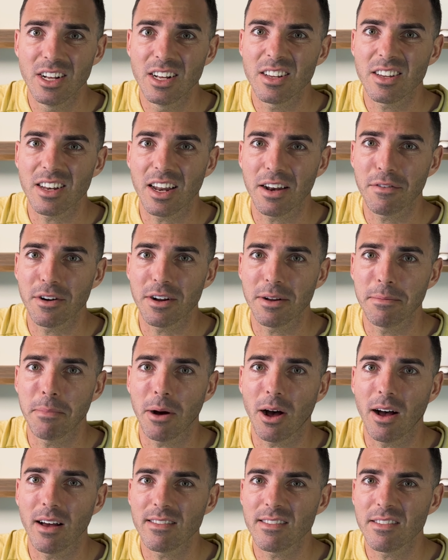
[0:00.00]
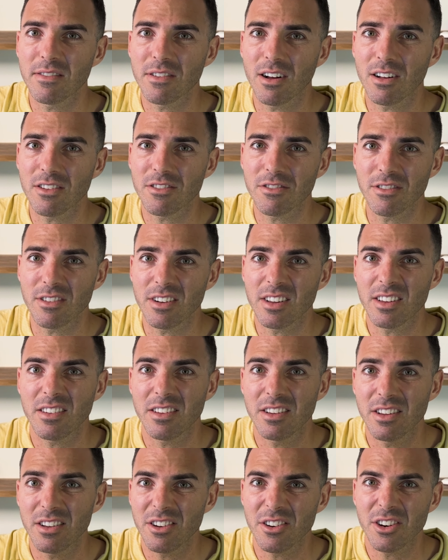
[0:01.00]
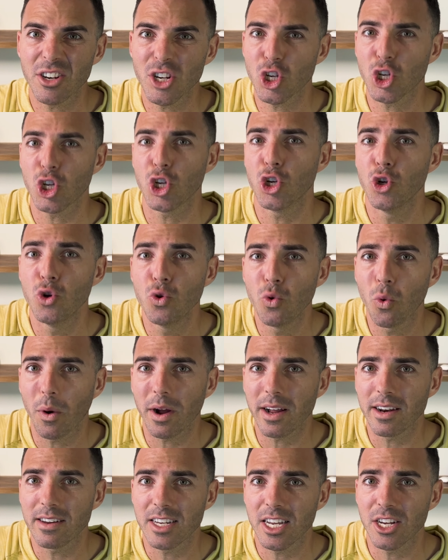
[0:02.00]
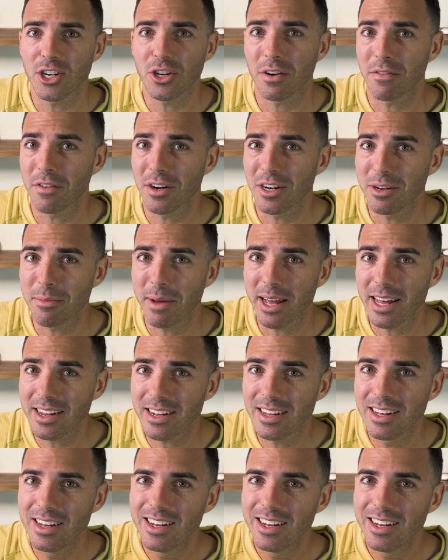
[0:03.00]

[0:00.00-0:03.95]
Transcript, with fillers: it's not a very positive culture, it's, it's just a new organization, or very demanding,